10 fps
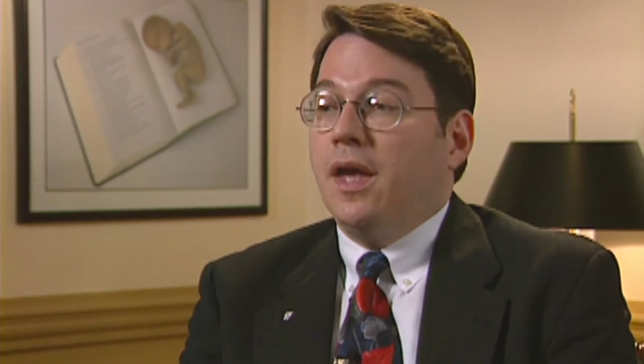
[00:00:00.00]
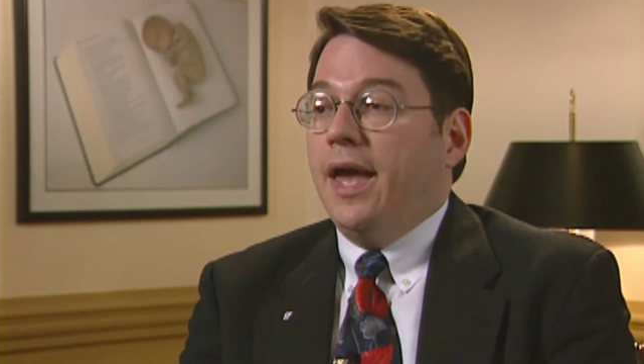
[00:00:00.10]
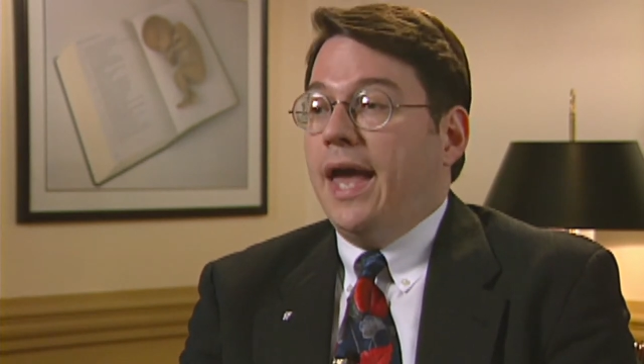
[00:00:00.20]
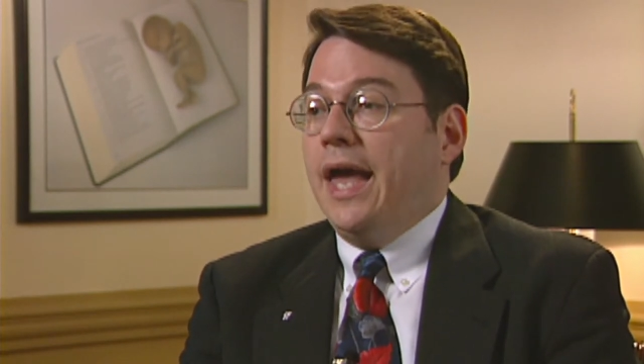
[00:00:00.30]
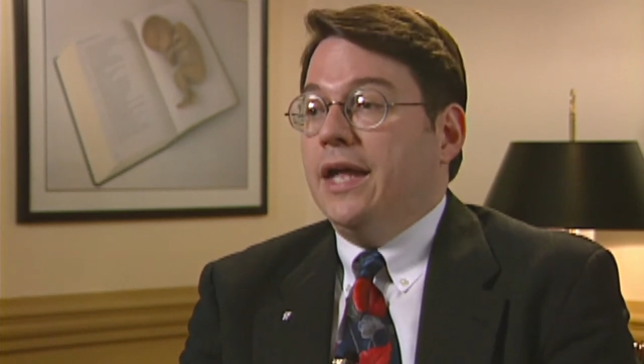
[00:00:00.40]

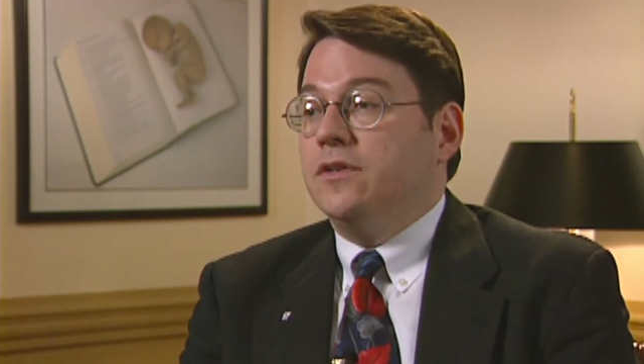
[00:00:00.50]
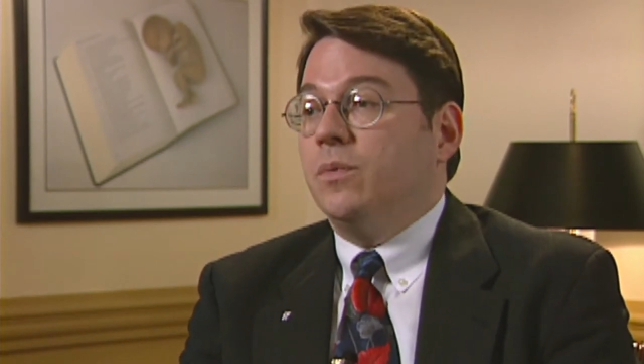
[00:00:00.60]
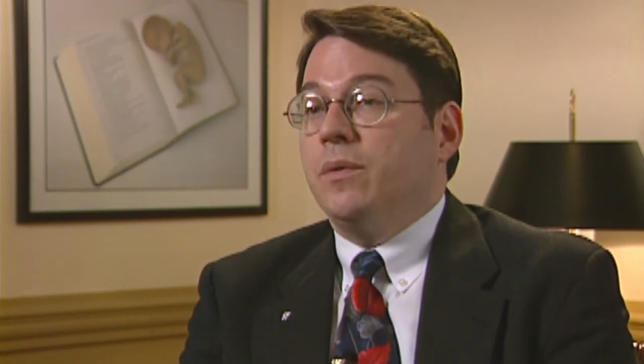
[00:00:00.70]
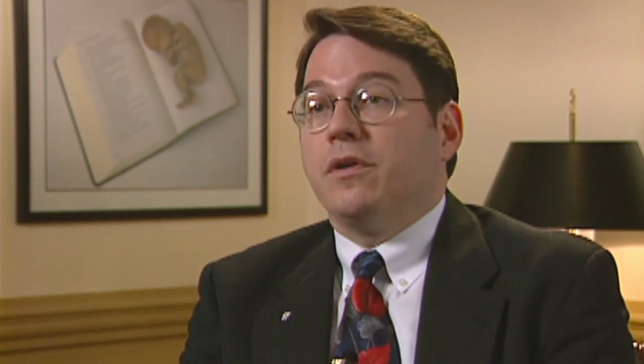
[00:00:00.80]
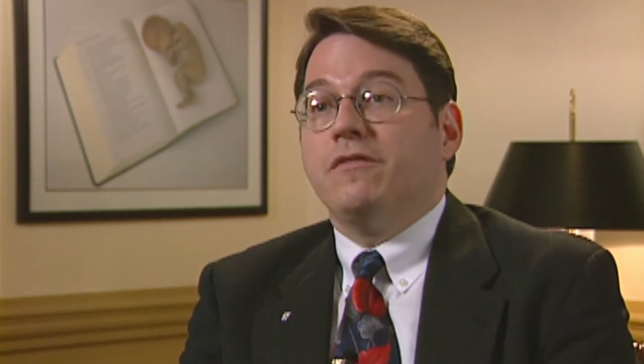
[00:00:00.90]
And
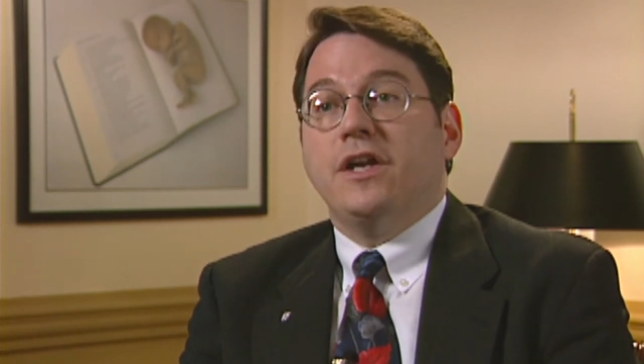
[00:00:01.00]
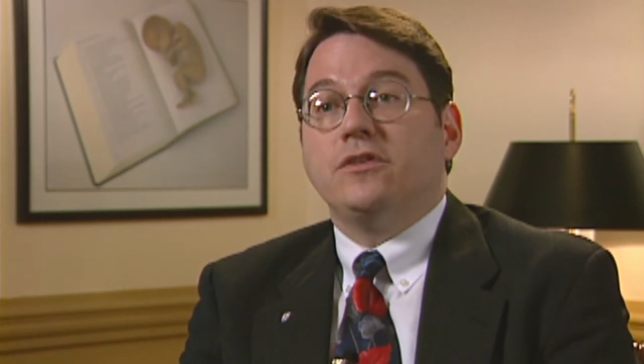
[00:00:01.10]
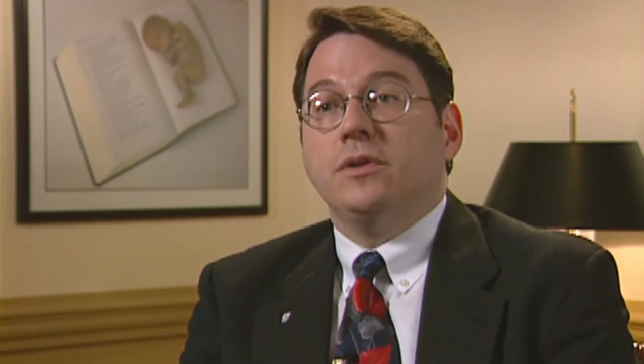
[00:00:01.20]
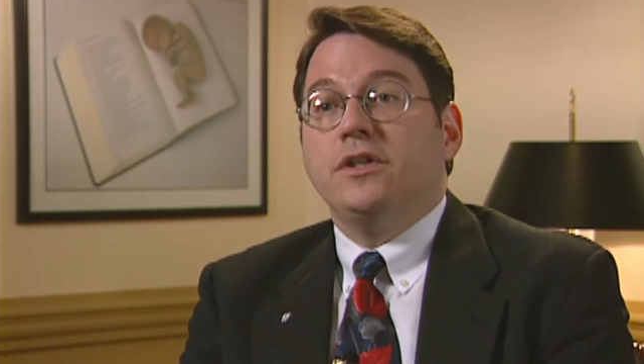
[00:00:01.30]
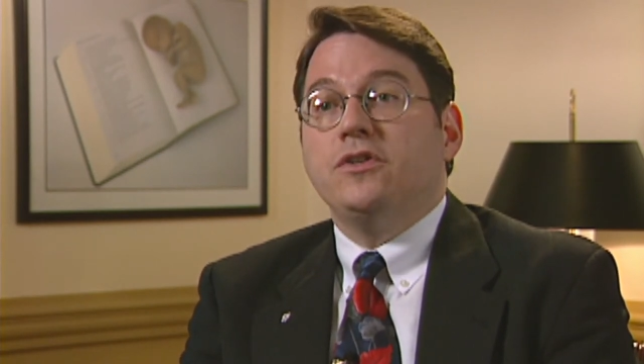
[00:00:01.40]
we were
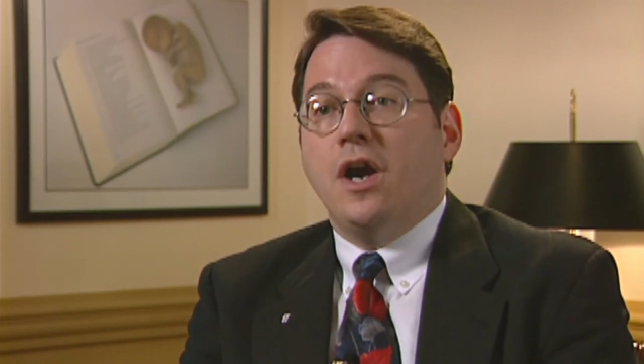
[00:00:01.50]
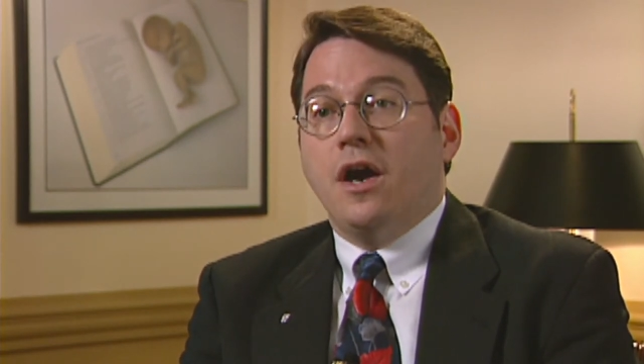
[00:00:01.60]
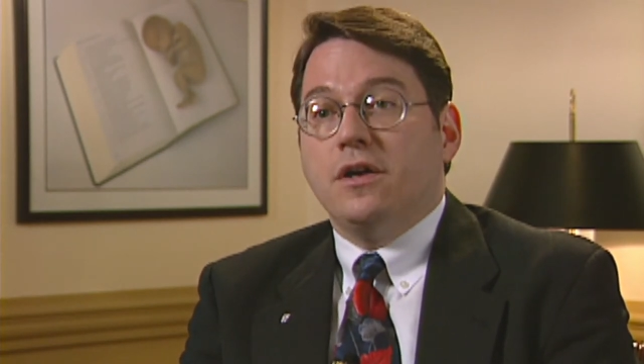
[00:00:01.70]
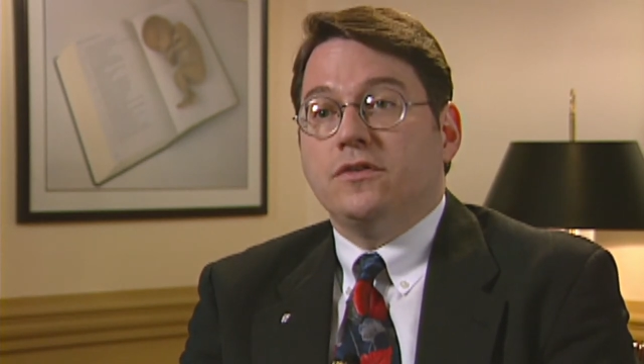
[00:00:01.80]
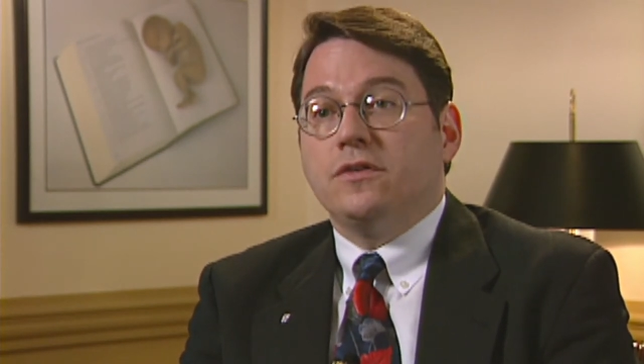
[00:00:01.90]
eventually
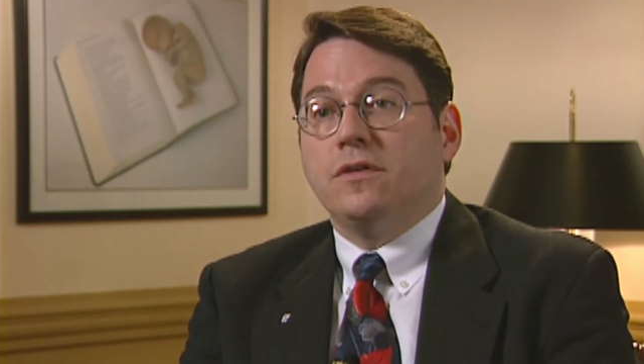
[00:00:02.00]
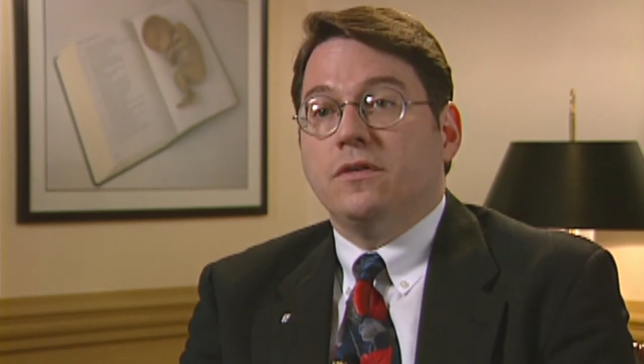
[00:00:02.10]
charged